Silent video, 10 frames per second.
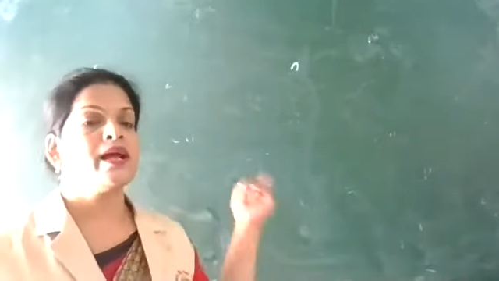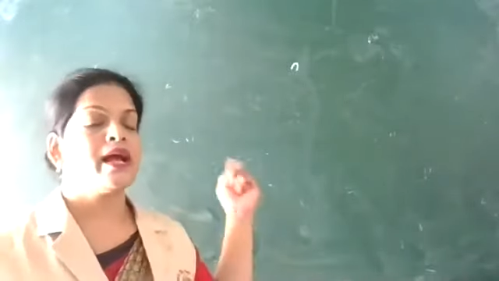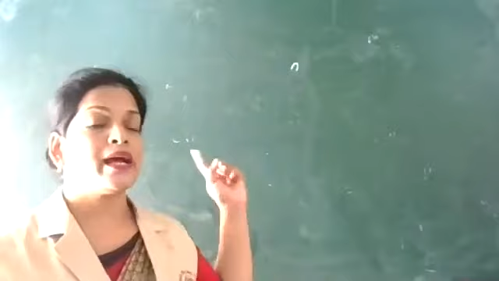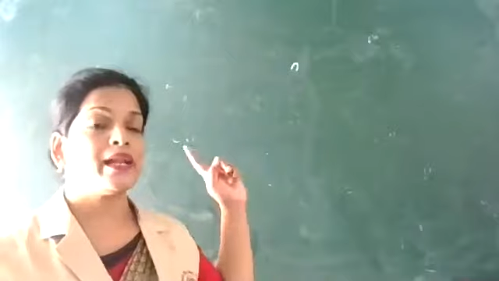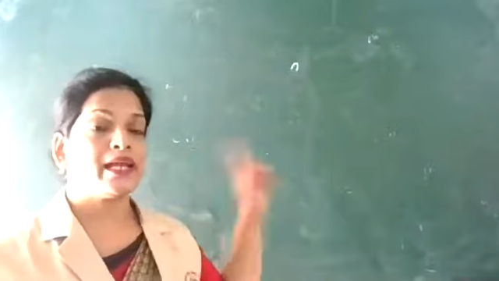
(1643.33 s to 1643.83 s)

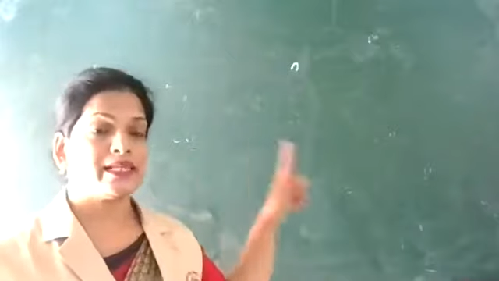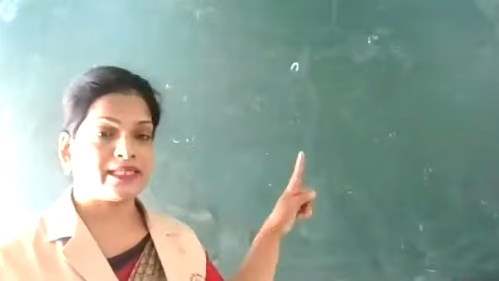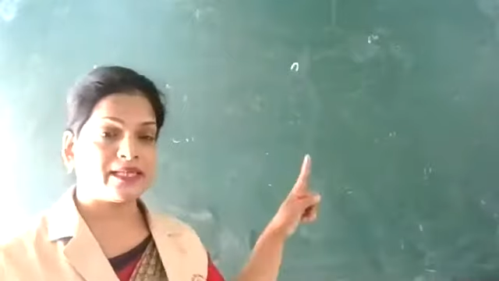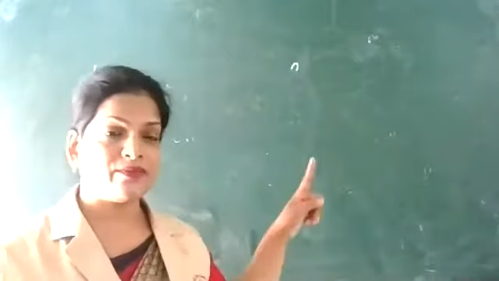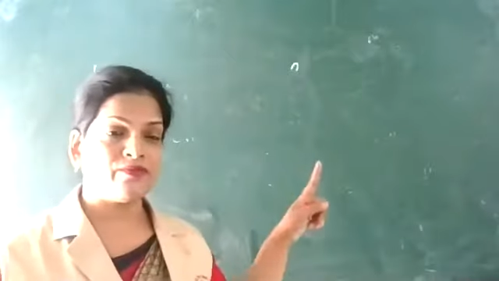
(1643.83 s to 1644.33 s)
And
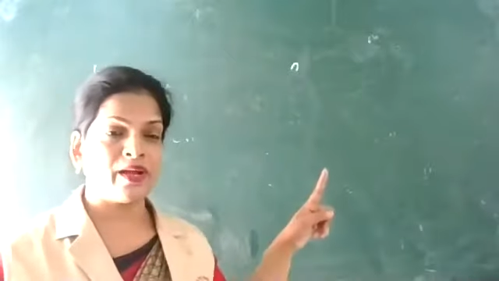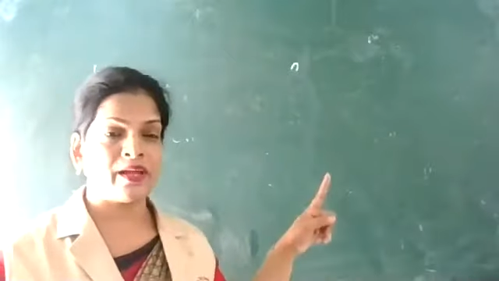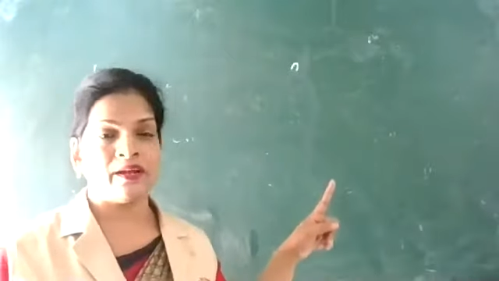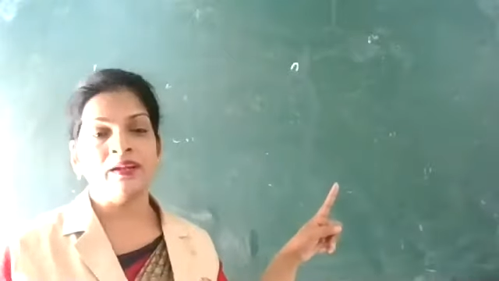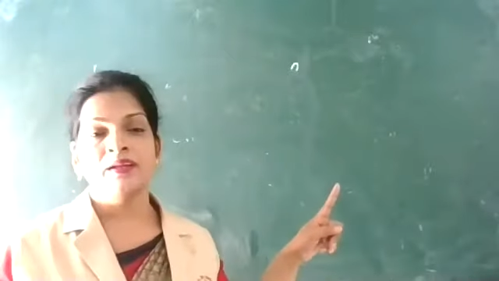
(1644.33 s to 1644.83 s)

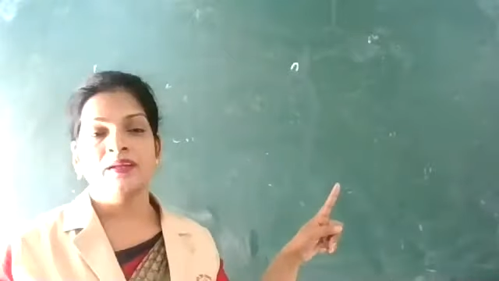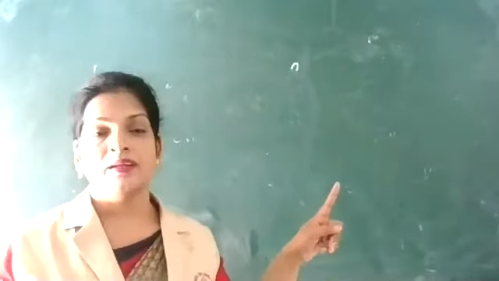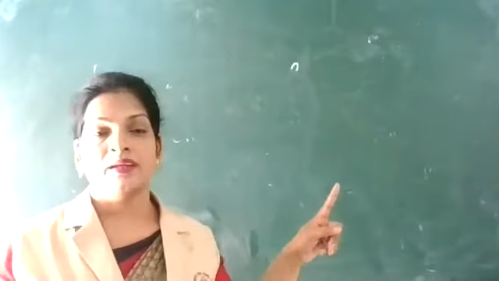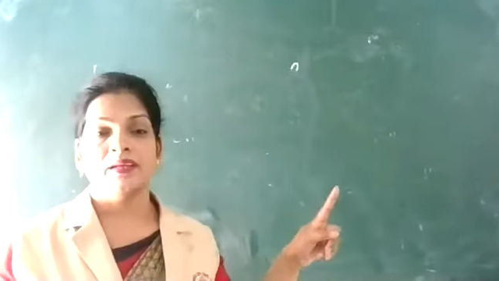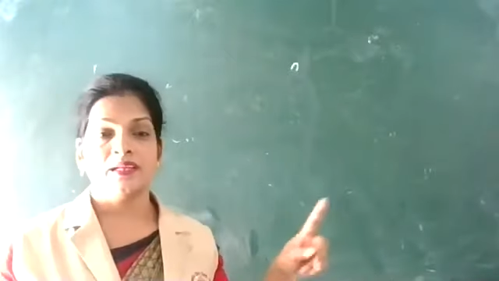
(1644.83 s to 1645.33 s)
SN1,
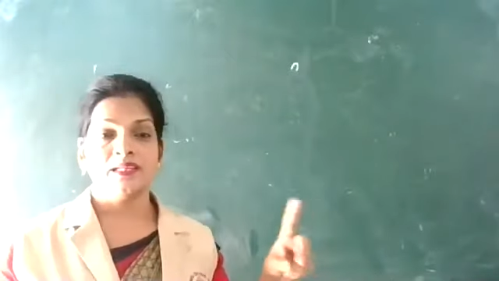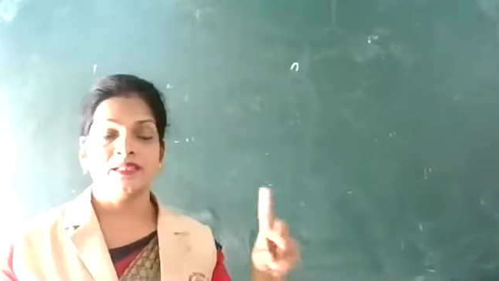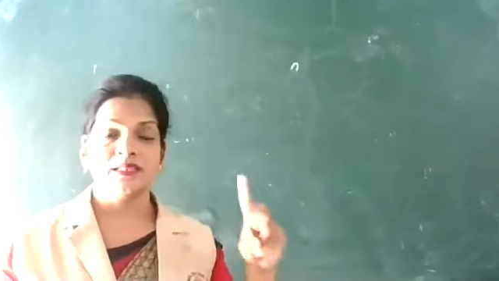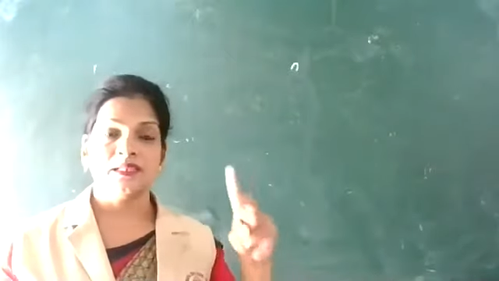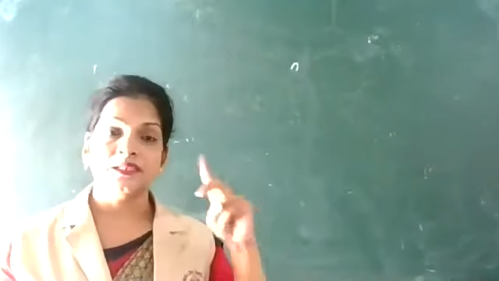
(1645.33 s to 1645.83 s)
it
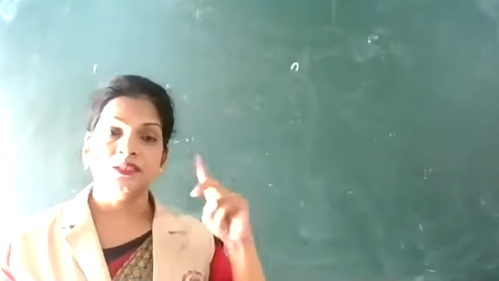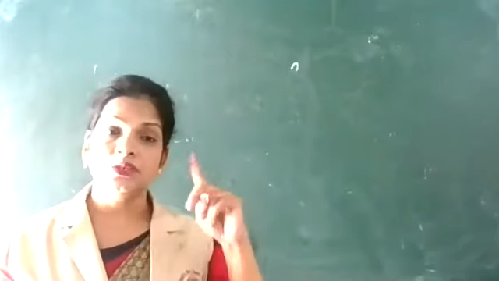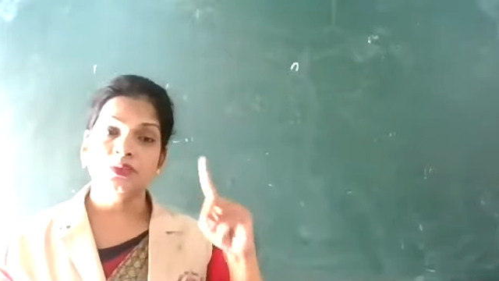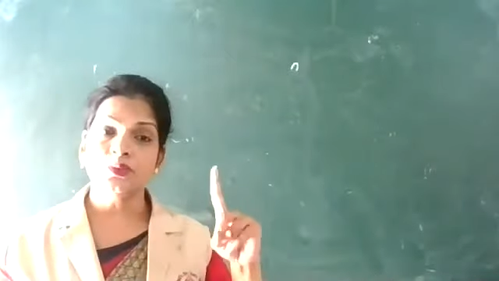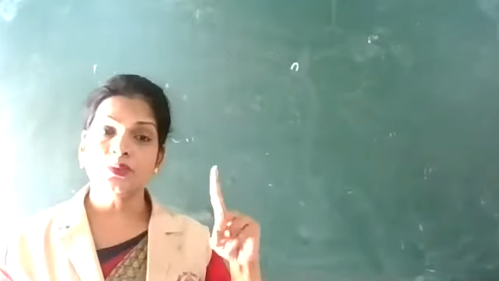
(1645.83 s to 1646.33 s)
is a
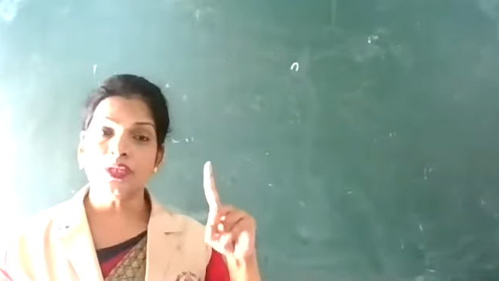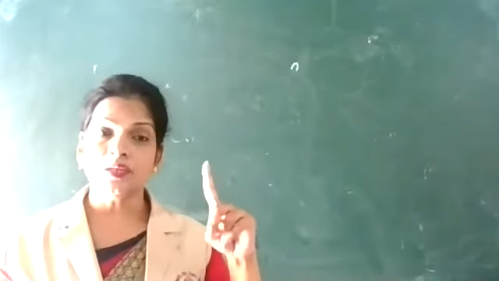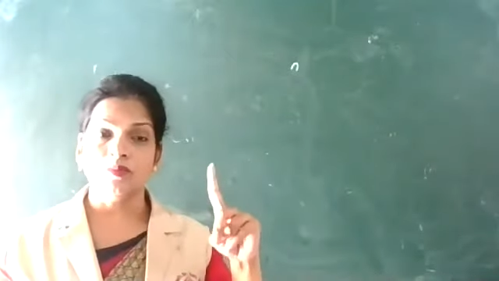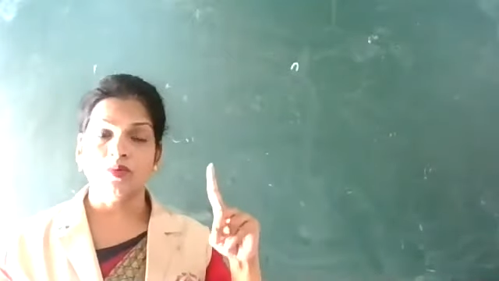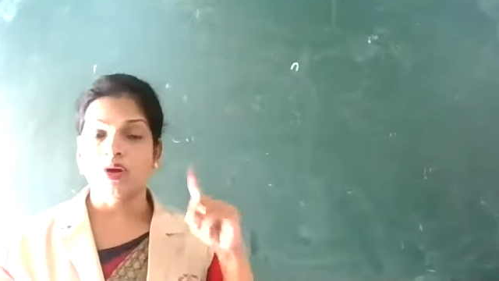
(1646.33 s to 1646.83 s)

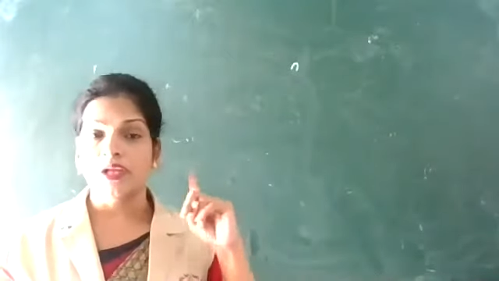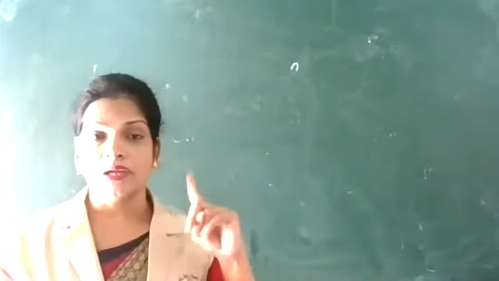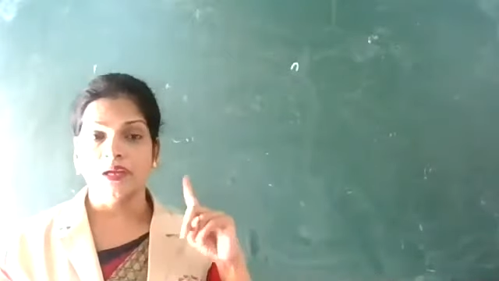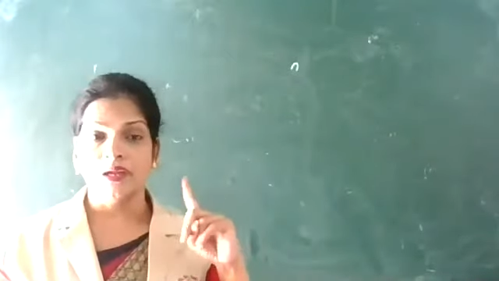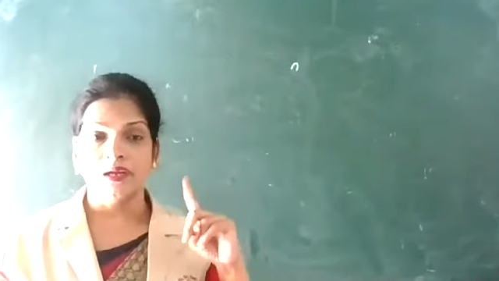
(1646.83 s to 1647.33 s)

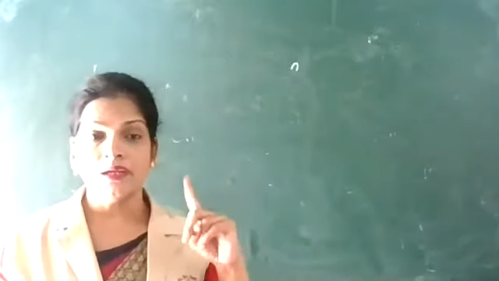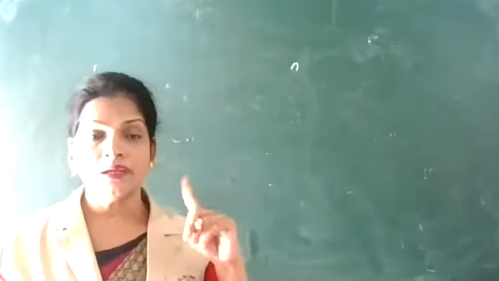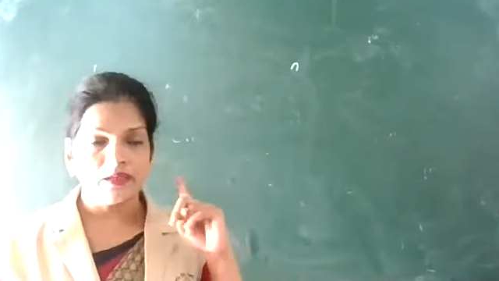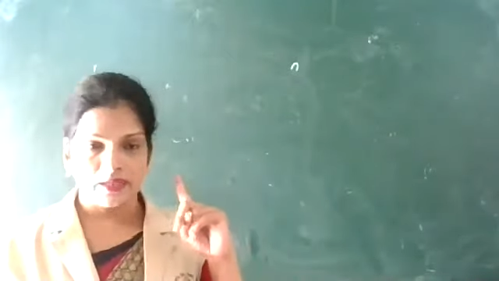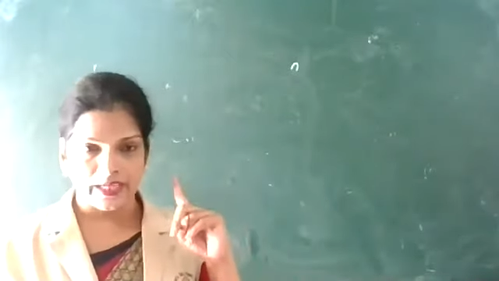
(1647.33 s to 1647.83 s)
unimolecular
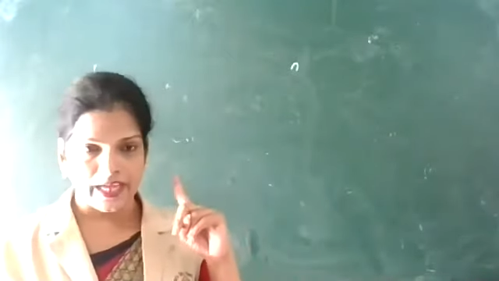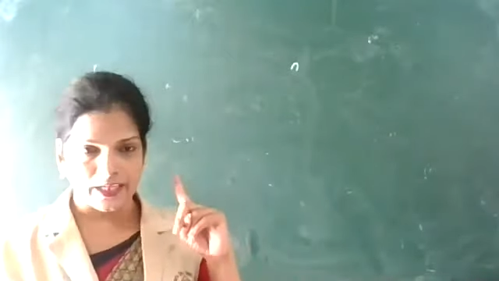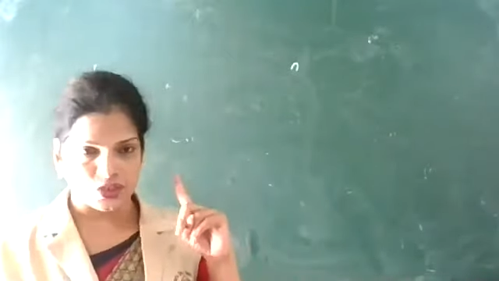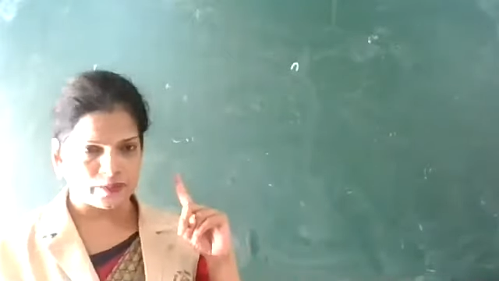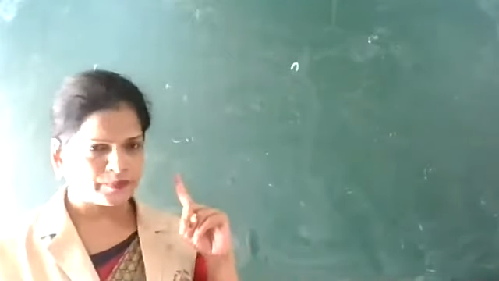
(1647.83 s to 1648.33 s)

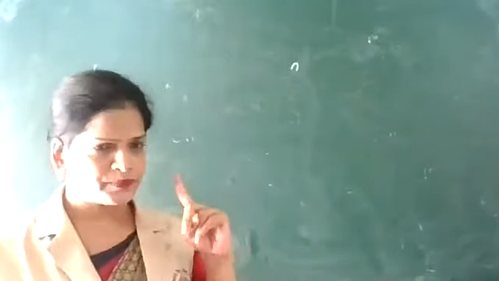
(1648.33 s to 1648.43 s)
reaction.